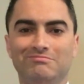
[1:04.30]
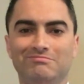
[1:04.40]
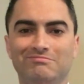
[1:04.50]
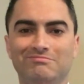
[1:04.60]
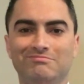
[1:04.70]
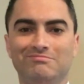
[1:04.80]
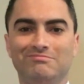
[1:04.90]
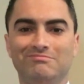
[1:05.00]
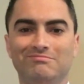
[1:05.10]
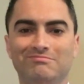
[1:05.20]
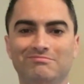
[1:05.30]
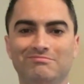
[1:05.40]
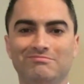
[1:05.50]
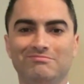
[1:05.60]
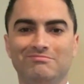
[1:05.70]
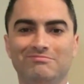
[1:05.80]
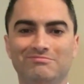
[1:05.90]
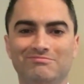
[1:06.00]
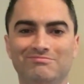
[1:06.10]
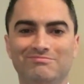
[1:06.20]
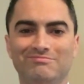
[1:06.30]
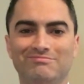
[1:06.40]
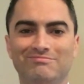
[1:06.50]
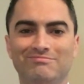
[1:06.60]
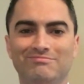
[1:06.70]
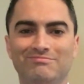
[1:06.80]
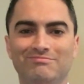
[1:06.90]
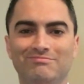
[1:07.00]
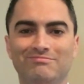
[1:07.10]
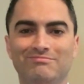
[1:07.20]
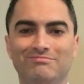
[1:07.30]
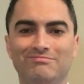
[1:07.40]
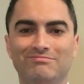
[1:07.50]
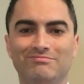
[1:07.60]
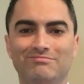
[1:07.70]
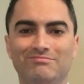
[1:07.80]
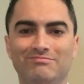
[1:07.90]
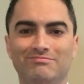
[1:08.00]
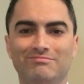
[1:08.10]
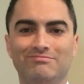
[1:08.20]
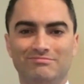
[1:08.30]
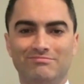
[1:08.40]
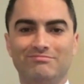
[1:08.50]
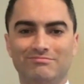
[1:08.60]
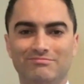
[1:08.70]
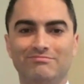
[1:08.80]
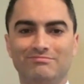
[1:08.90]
No words are spoken by the person on screen.